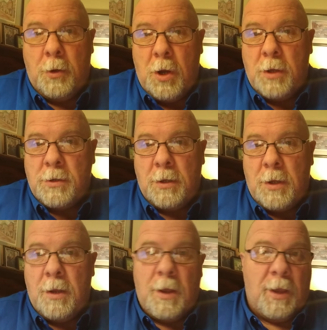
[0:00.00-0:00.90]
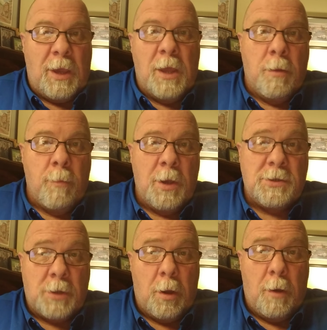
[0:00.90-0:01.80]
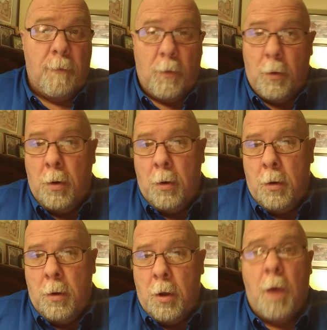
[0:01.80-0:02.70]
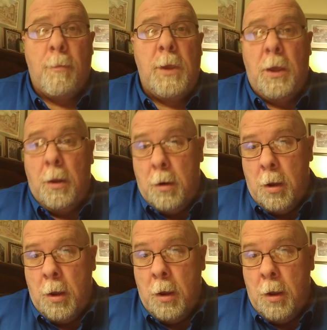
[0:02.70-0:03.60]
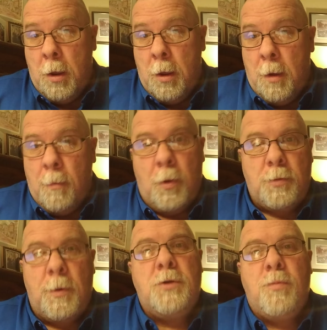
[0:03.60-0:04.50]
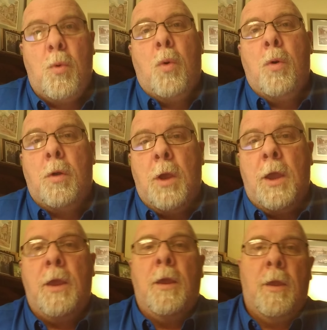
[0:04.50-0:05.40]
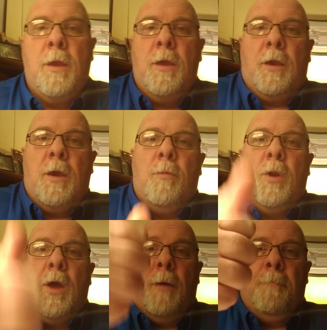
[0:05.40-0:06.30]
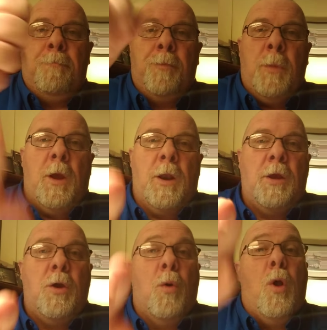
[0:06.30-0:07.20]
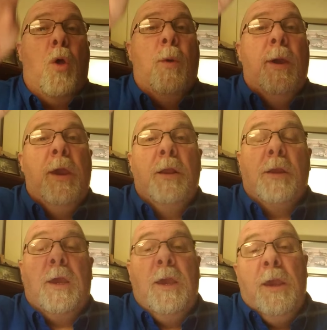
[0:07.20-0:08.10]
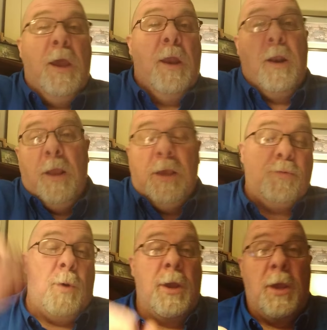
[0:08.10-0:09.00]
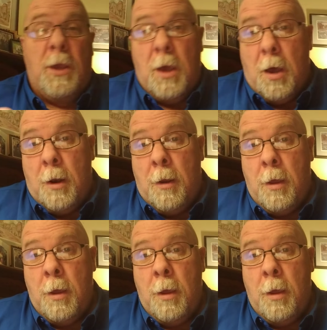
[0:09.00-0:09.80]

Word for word: chance like that like in the midst of or amid. That's much more, okay? Coming up. And then going all the way into in and that's why in God.